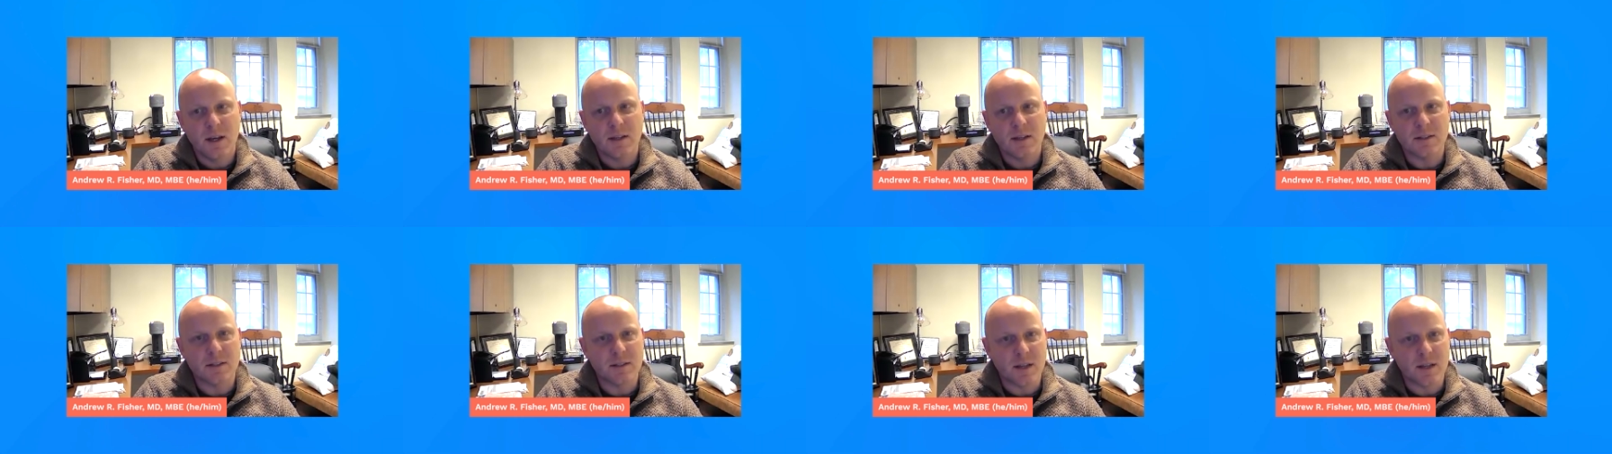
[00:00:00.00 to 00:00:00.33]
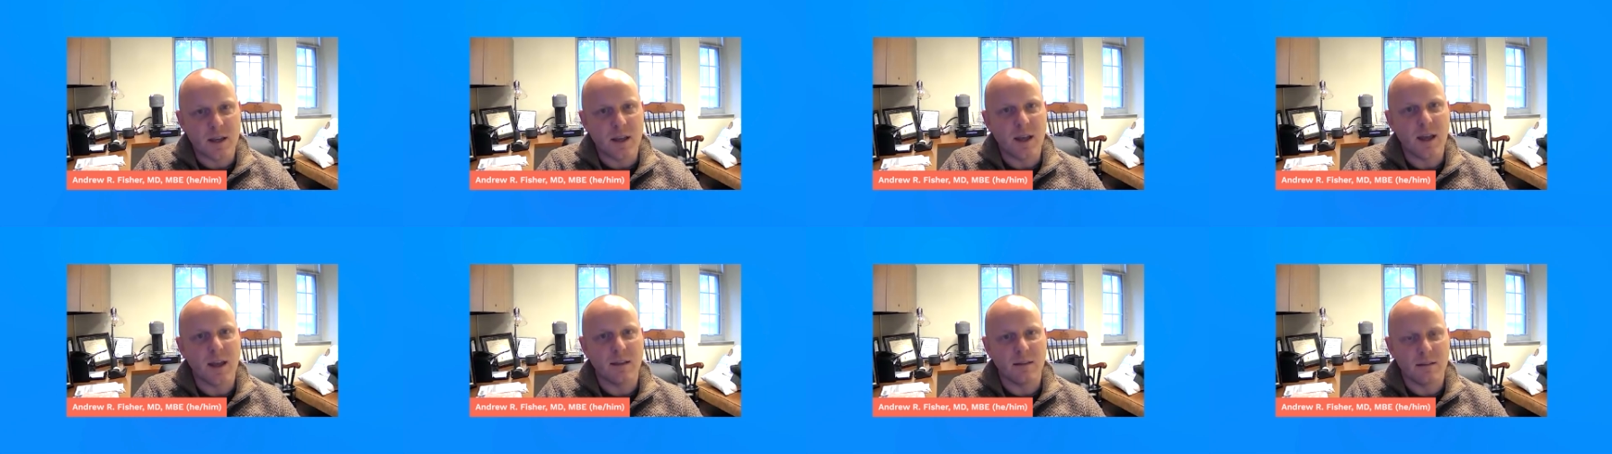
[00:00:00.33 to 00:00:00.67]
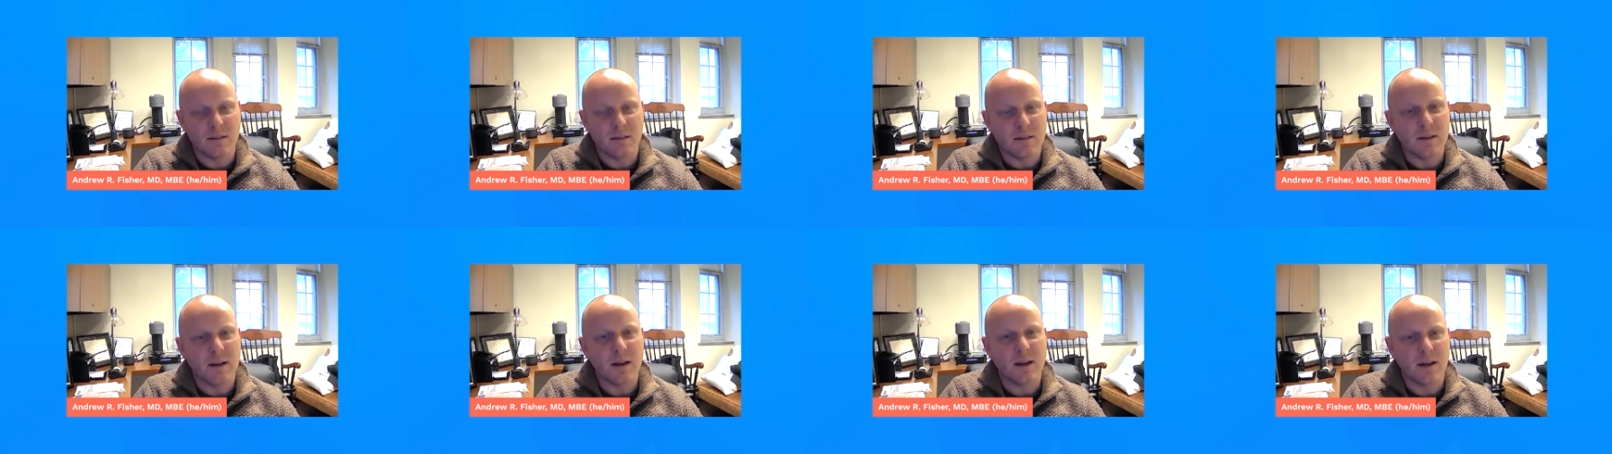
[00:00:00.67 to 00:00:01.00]
is to say,
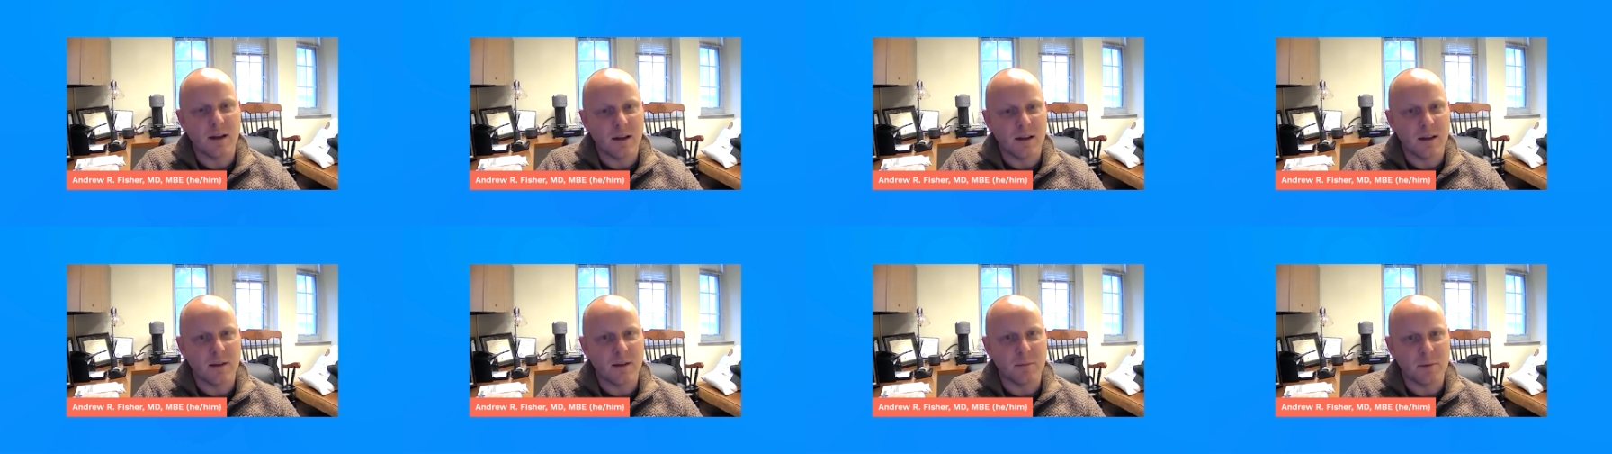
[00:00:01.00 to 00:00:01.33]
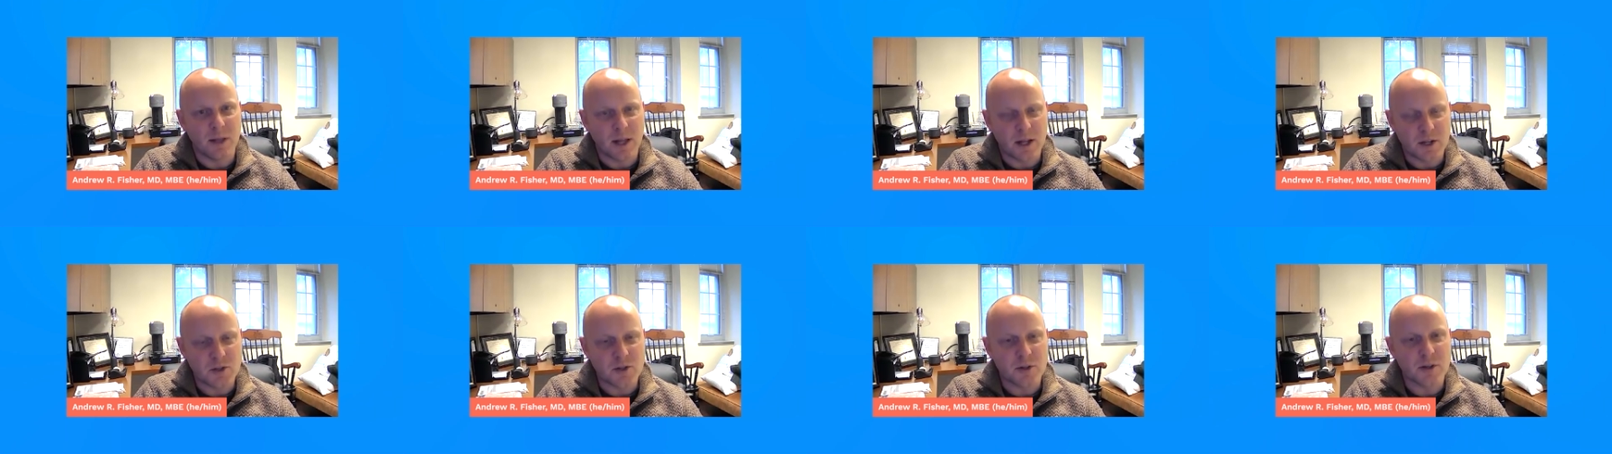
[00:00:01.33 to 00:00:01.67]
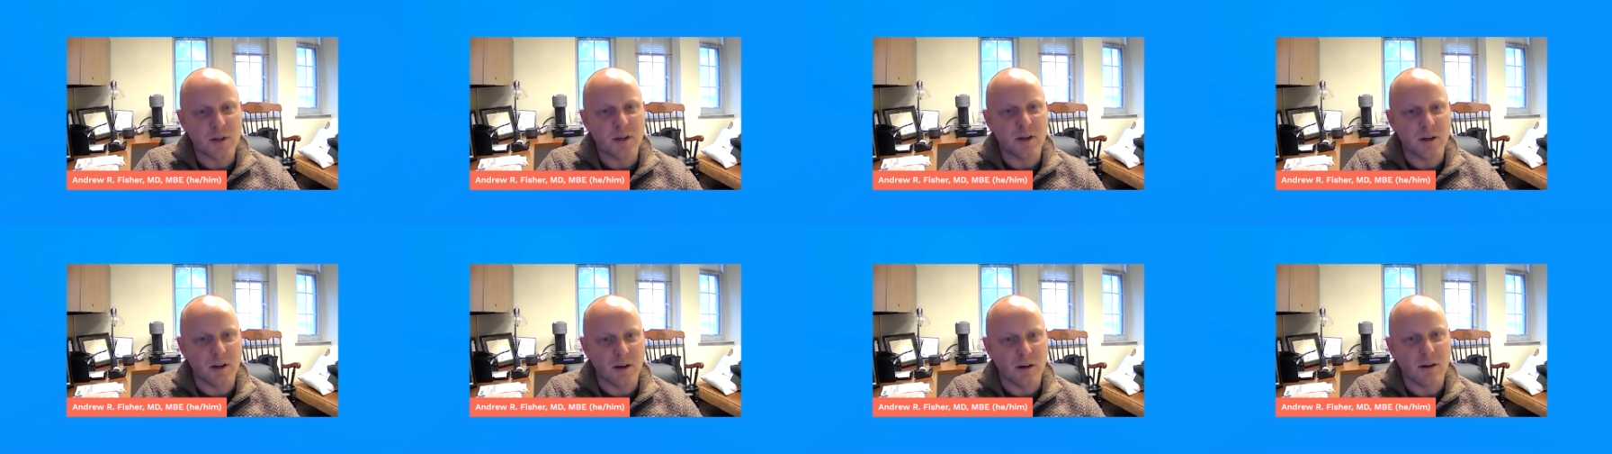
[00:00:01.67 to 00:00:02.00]
hey, I'm glad
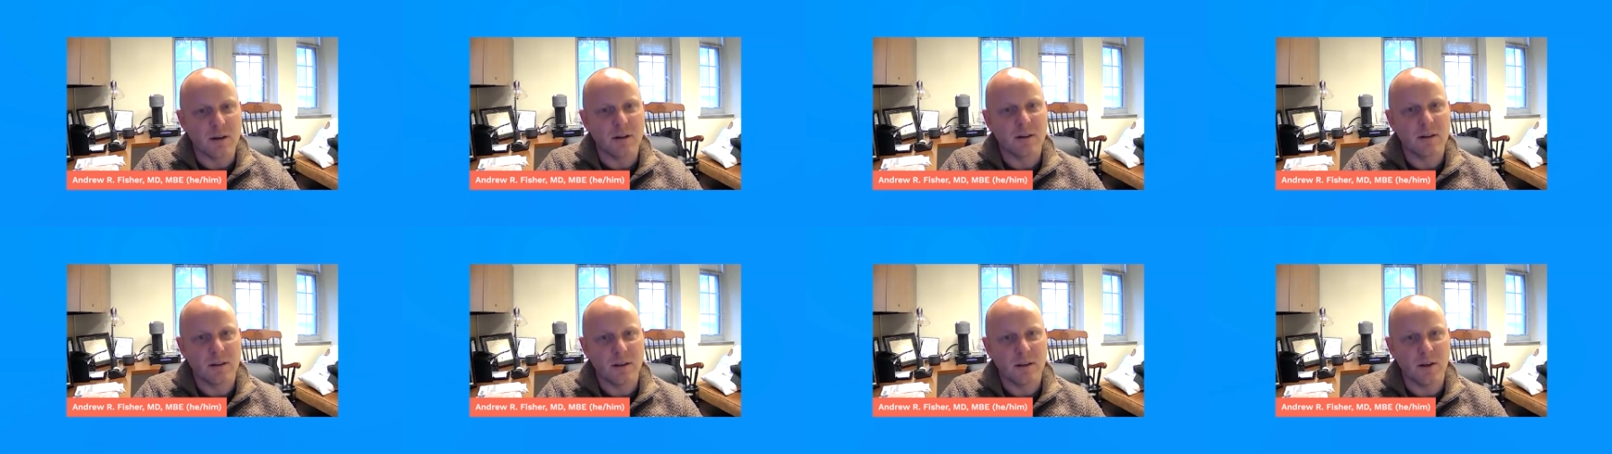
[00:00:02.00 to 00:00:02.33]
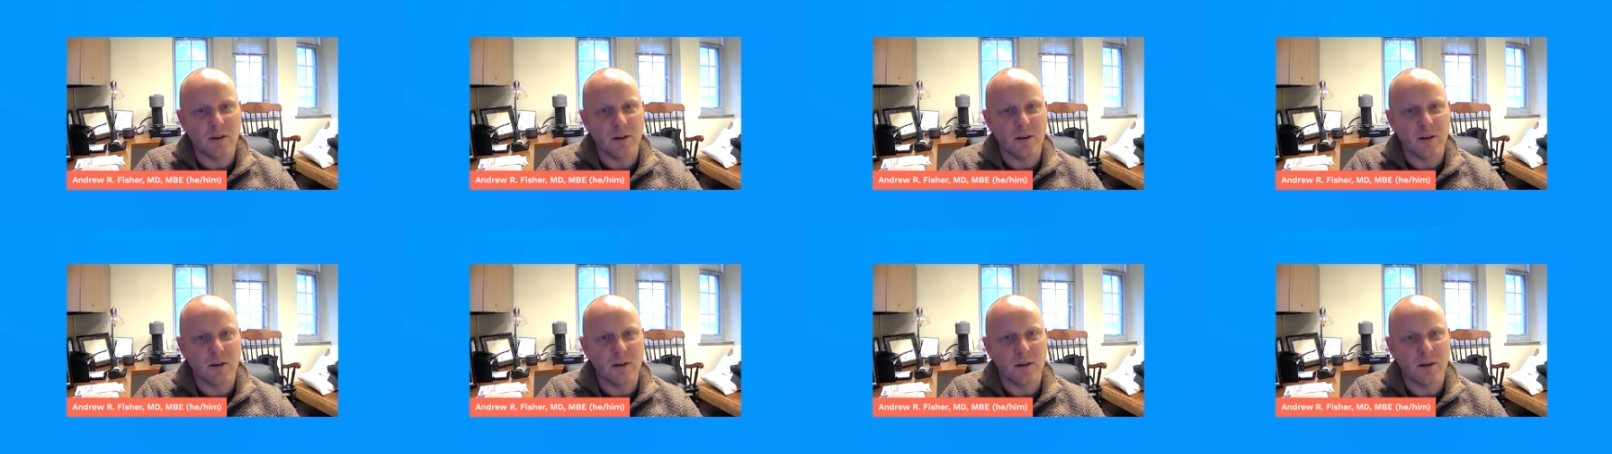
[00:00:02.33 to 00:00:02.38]
you're here.